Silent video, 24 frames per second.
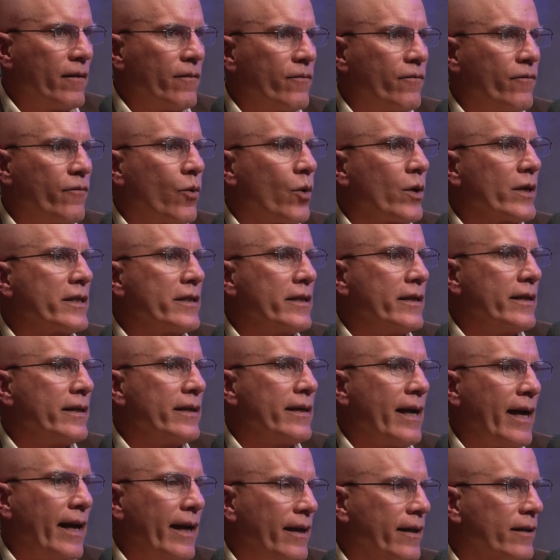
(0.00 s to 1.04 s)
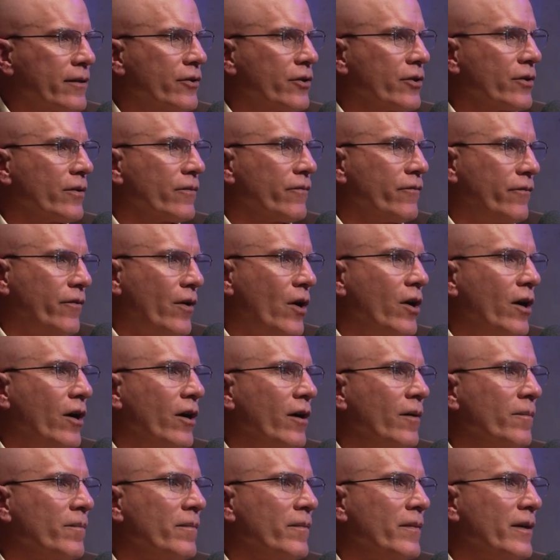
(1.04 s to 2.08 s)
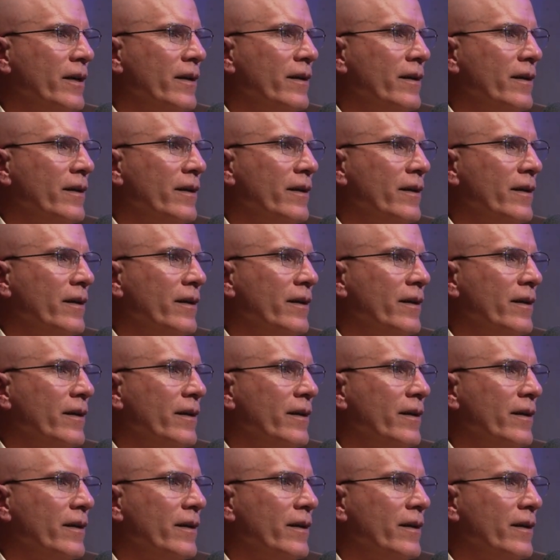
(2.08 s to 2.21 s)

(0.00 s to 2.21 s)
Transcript: 14-hectare farm